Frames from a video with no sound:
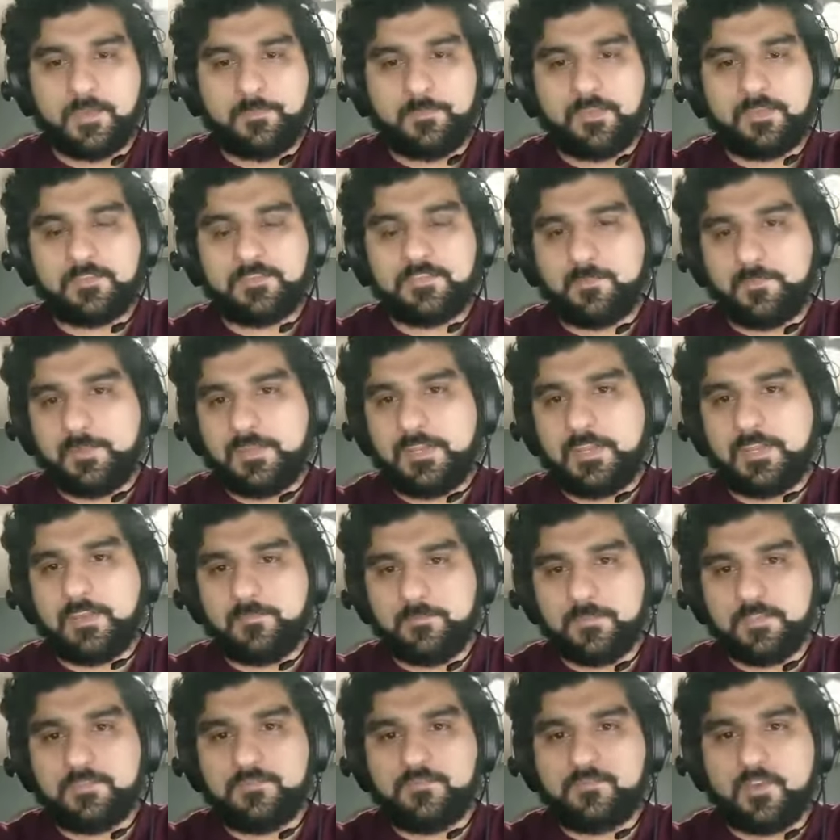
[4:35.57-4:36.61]
because depending
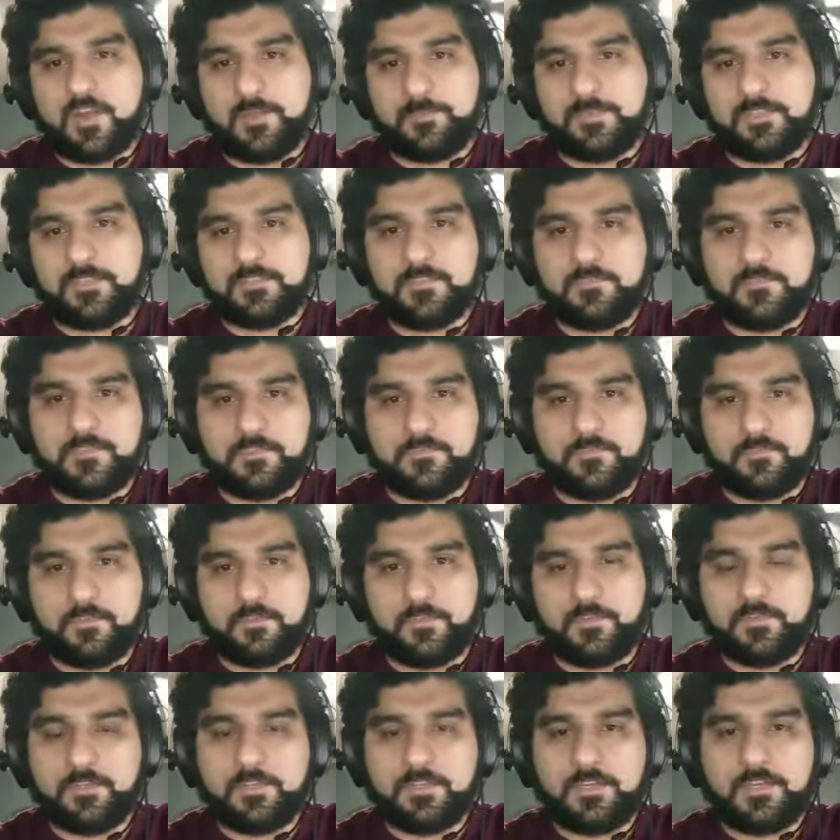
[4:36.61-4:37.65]
on the ripeness of the
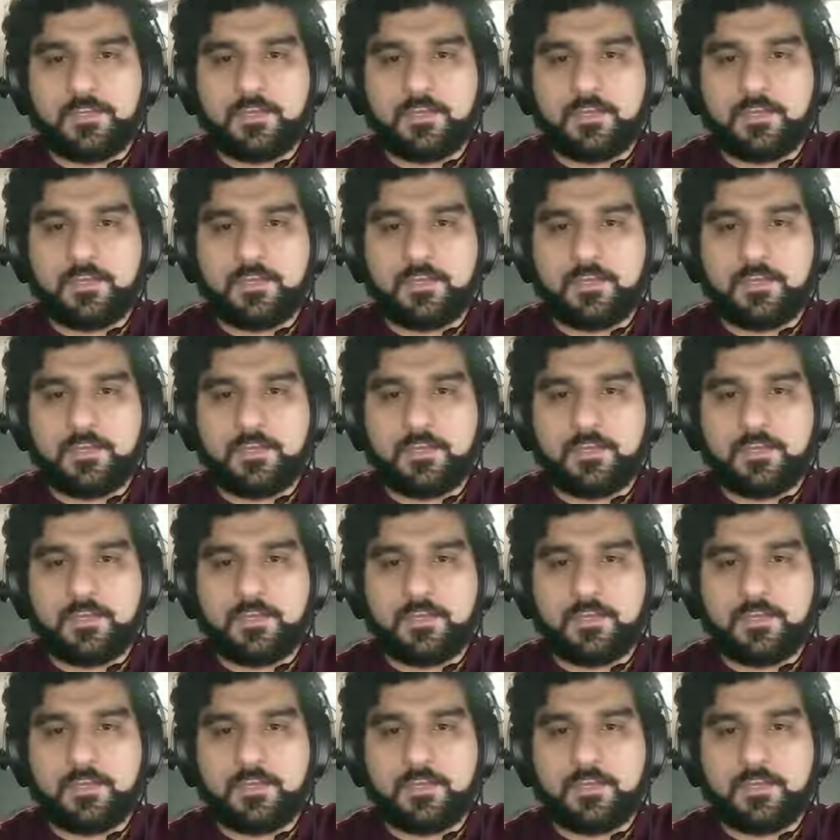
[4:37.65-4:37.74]
fruit,